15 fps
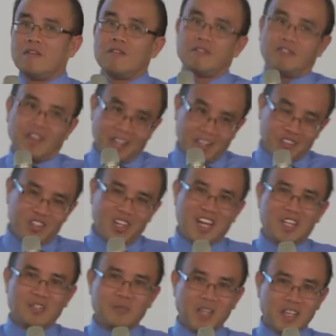financial
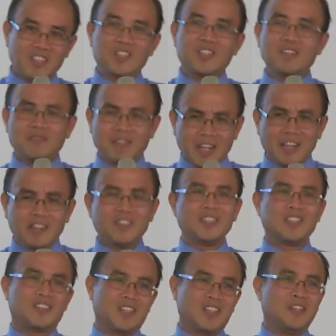aspect. It's still financial,
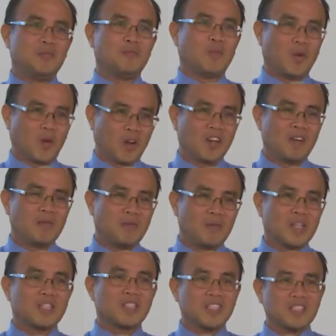is still important,
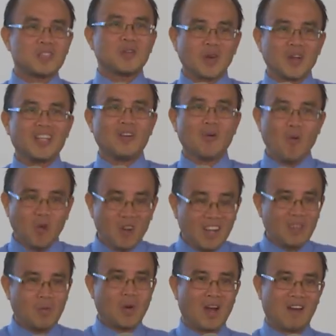but it's not the
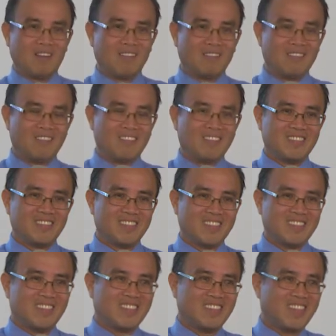only one.
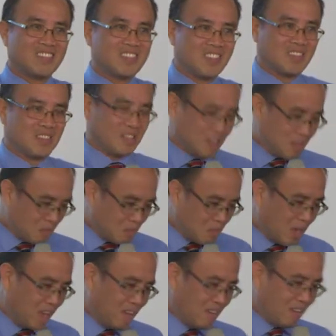That's the
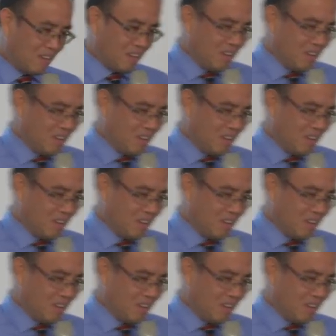main